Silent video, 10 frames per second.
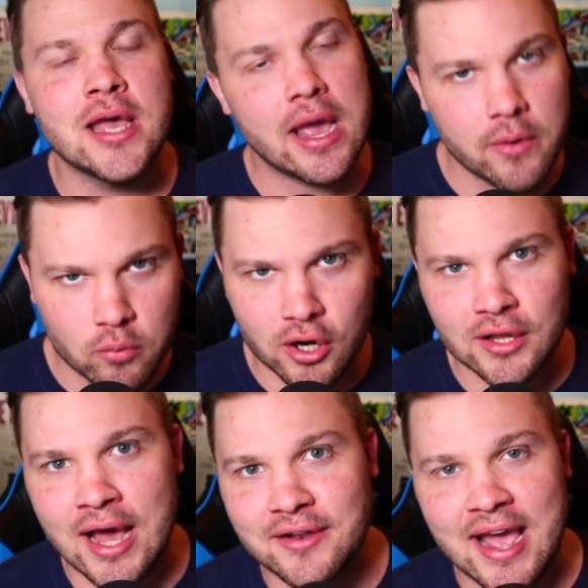And we weren't
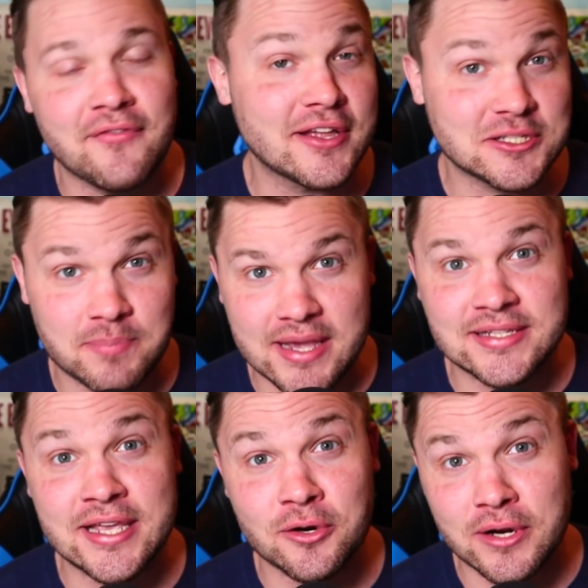allowed to have that space
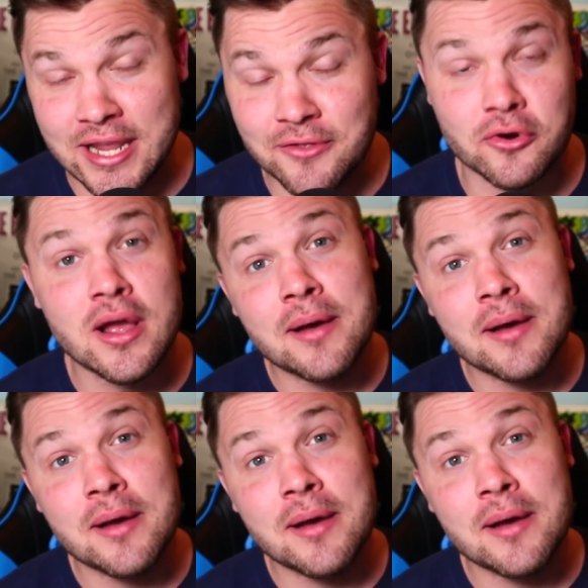heater either.